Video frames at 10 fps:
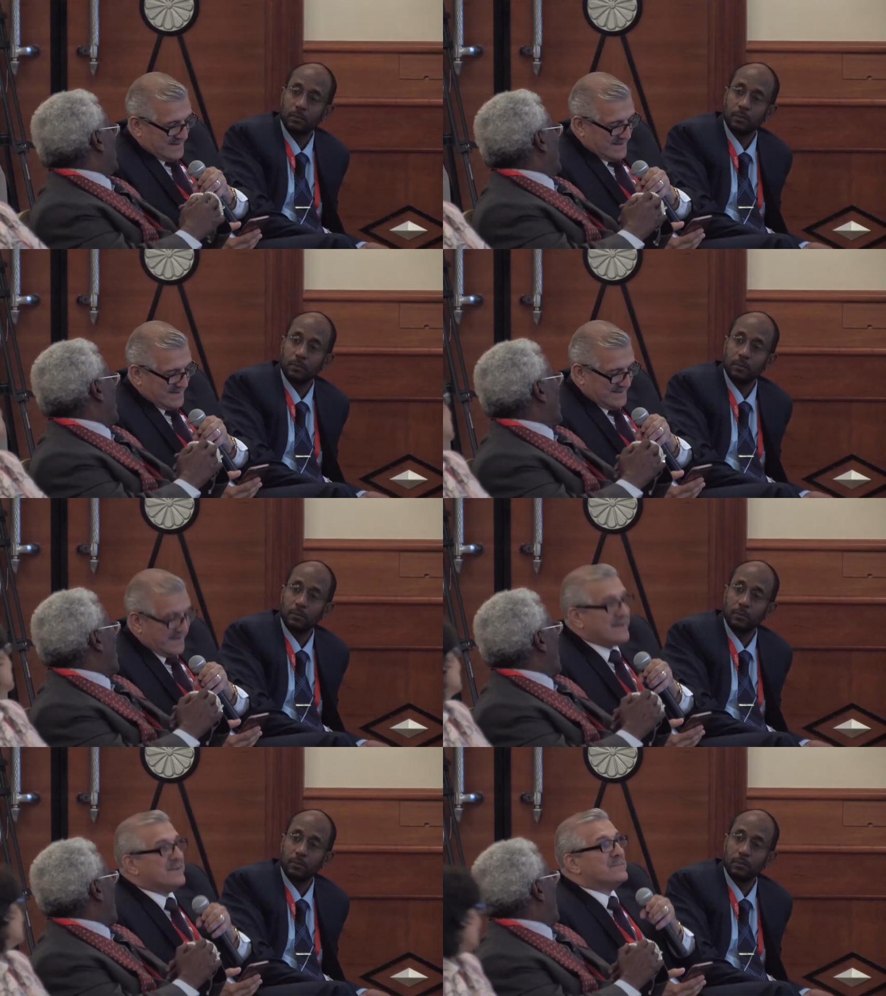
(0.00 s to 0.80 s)
Speaker 1: uh,
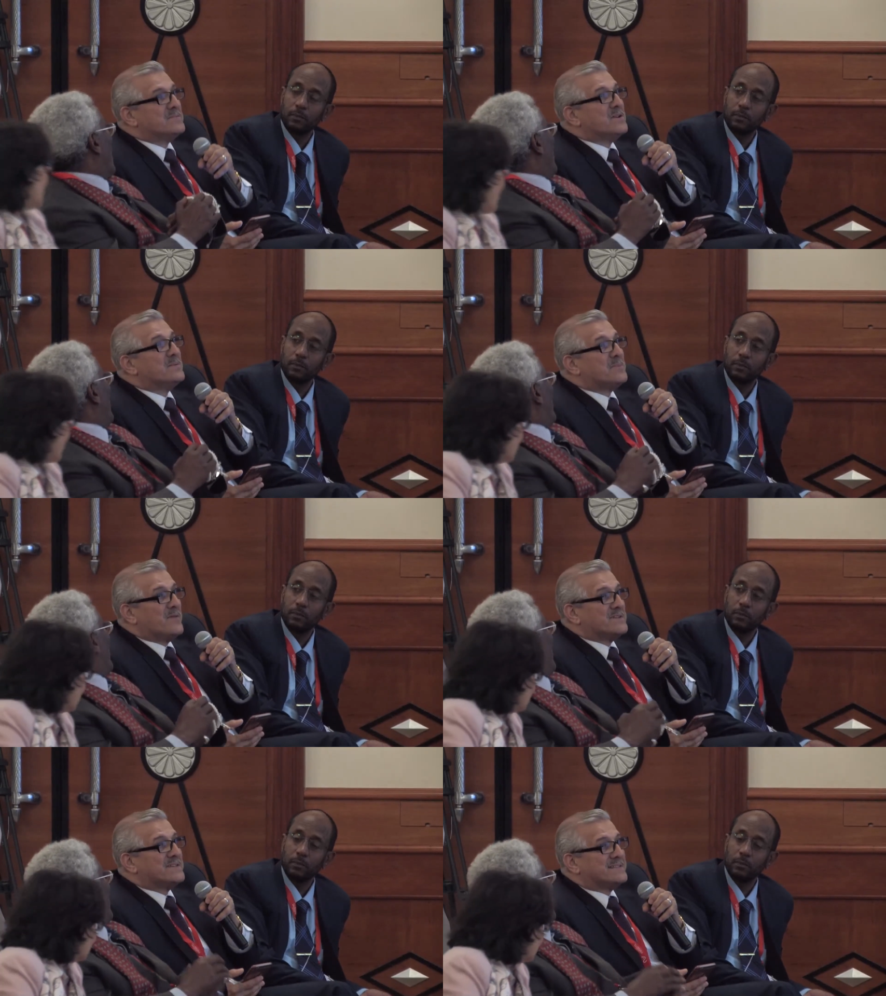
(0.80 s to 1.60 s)
yeah,
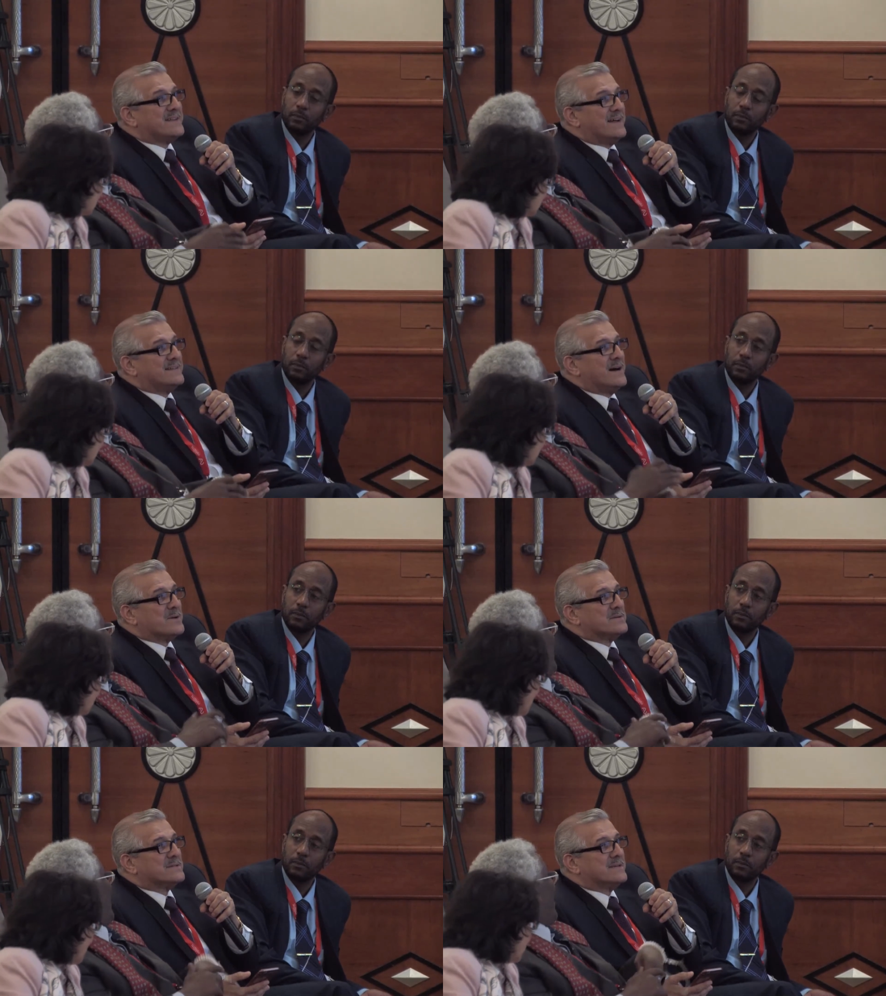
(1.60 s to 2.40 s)
Professor Saad
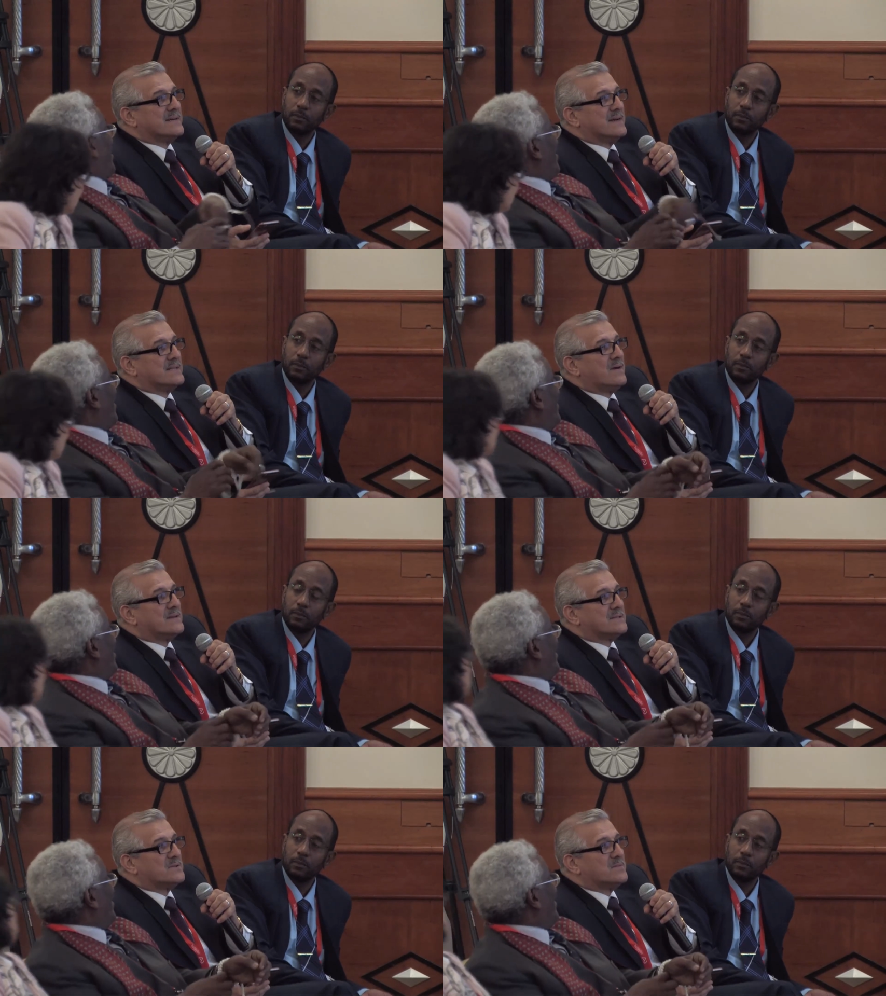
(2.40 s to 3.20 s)
Darwish,
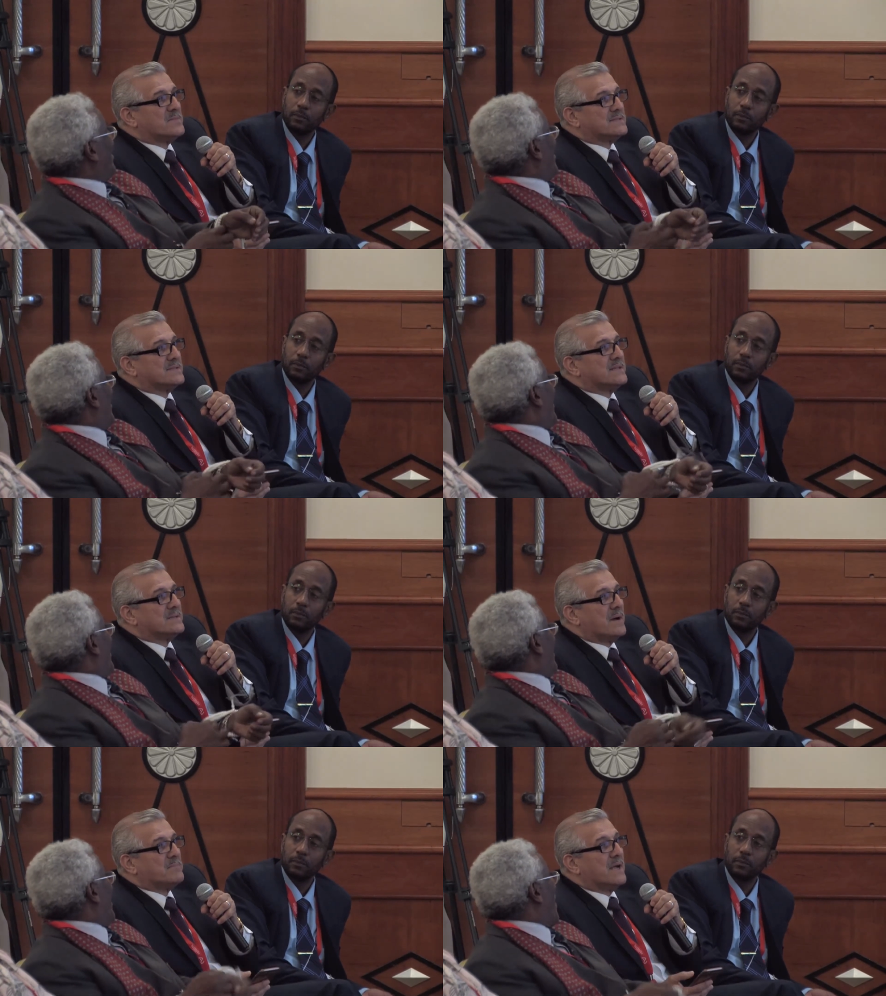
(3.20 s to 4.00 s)
advisor to the president
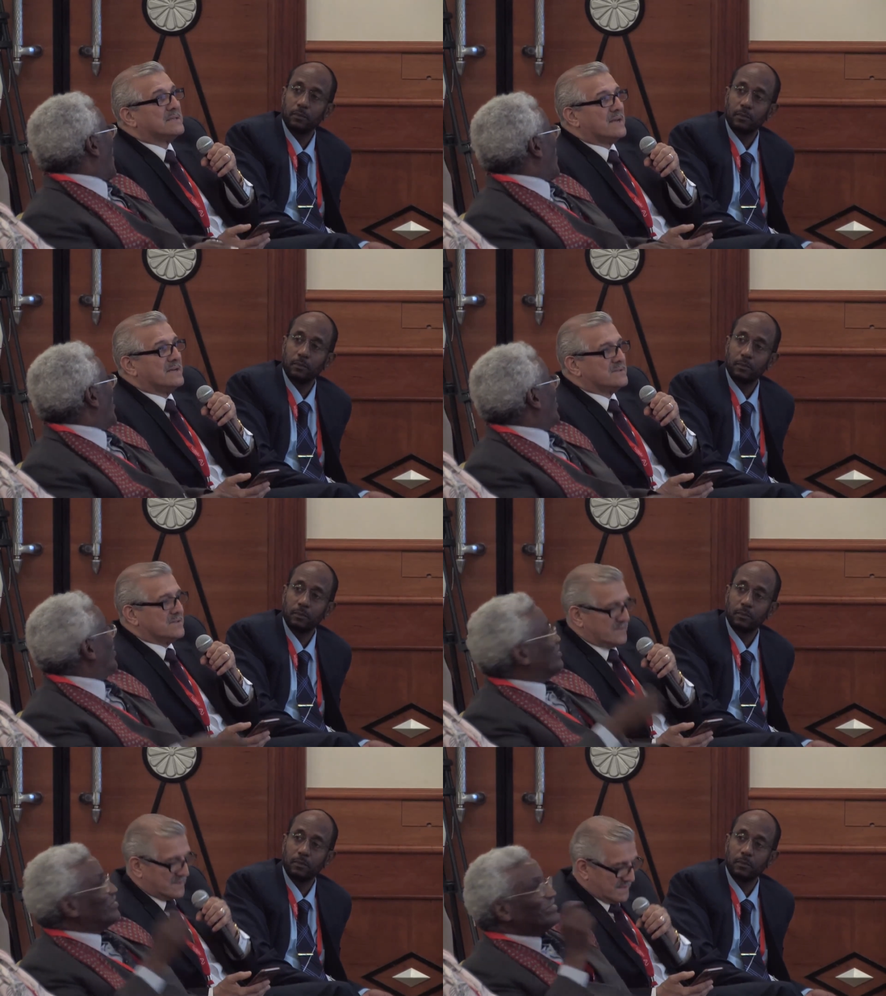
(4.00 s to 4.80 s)
to Applied Science
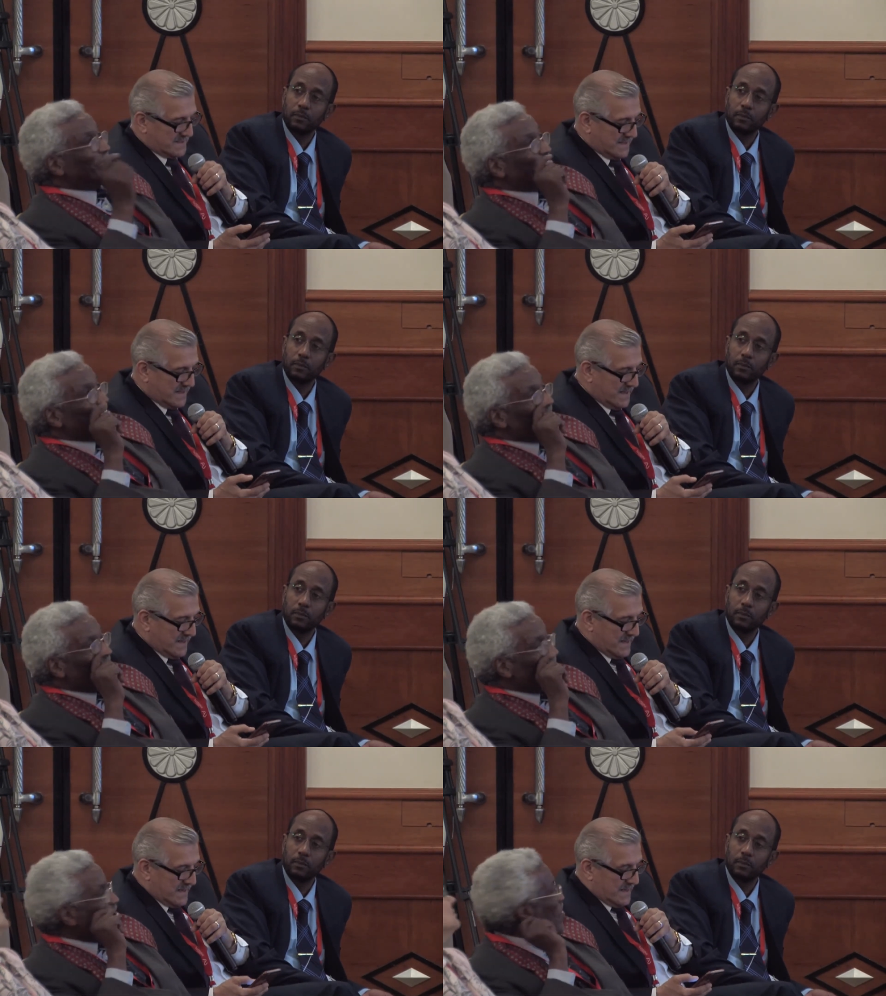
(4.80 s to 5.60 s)
University.
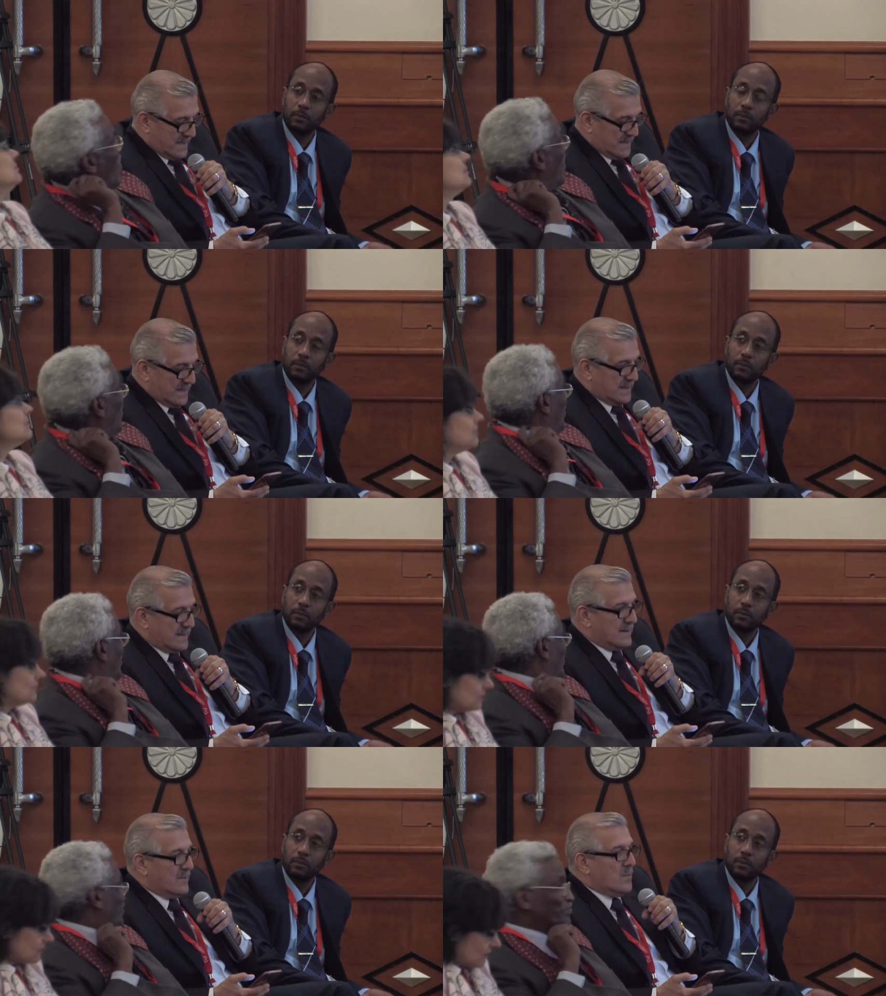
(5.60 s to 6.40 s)
Uh,
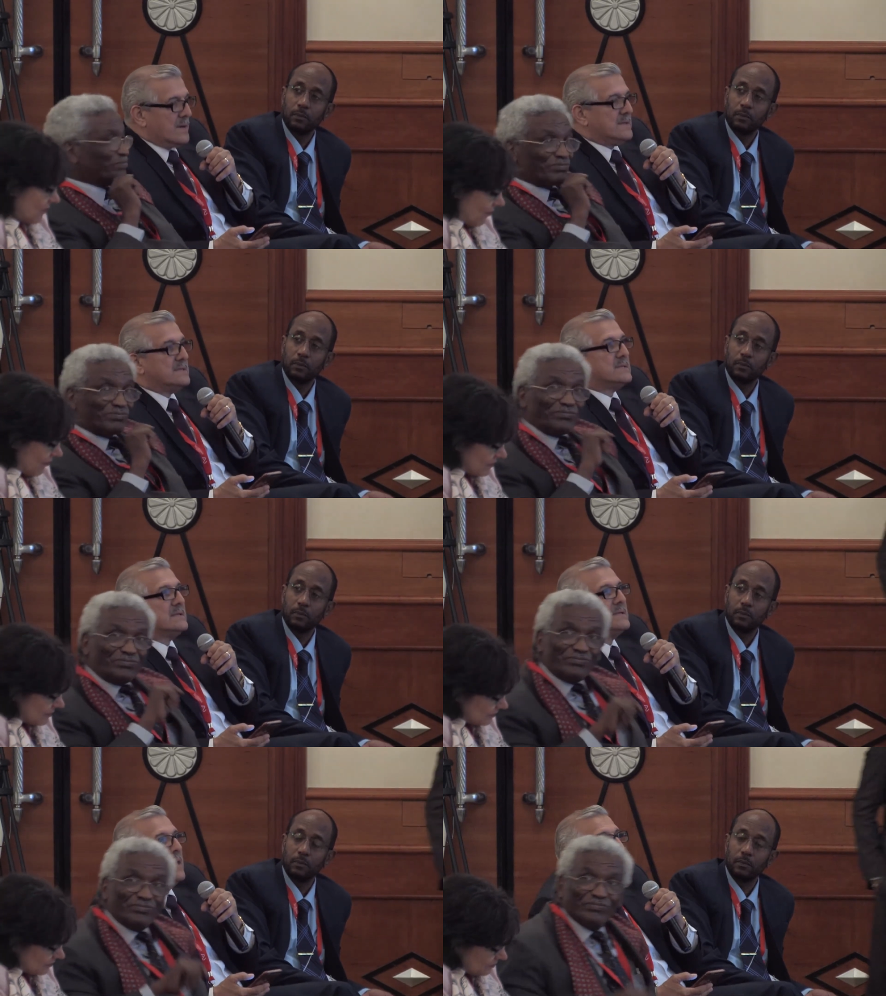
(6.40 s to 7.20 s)
one
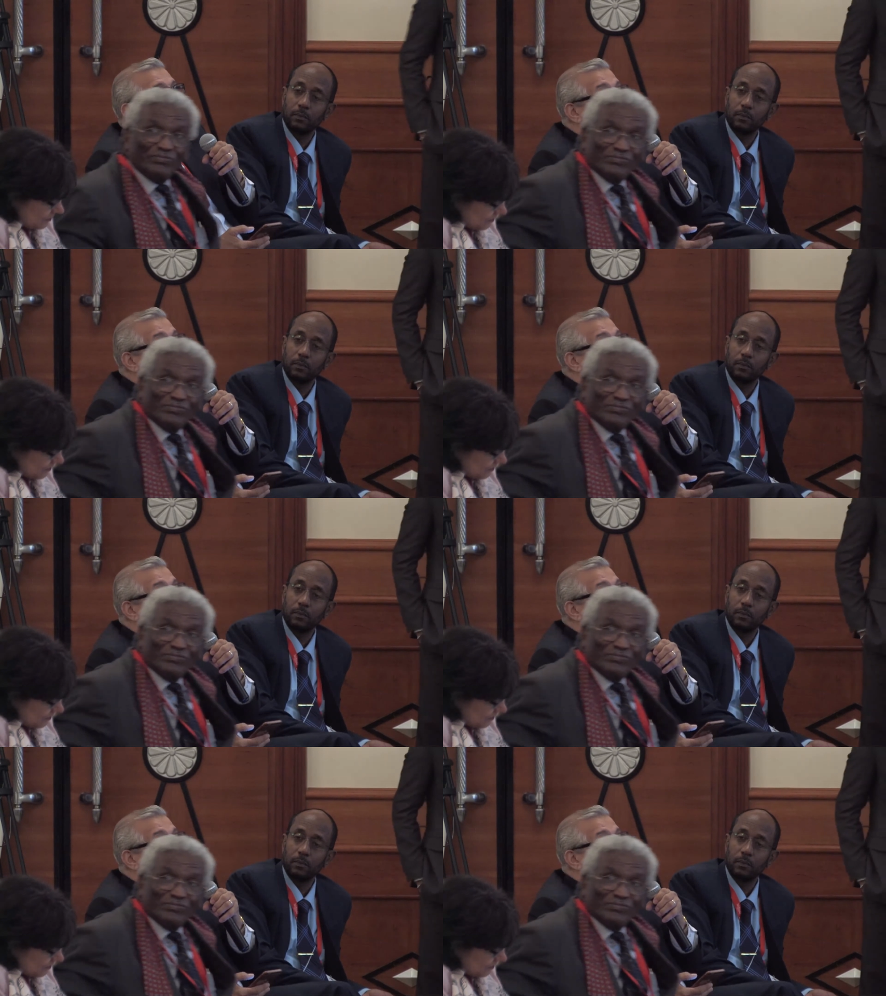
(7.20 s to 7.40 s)
incident had a